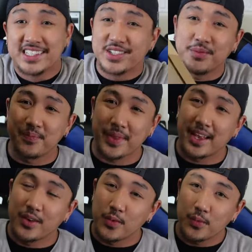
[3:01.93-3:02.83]
So
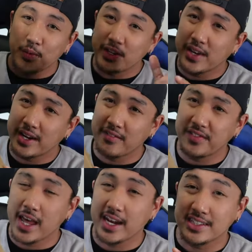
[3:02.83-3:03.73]
when you get it at
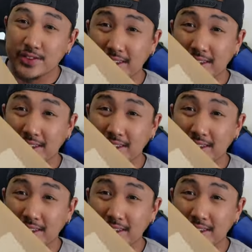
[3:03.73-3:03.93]
Fanatics, you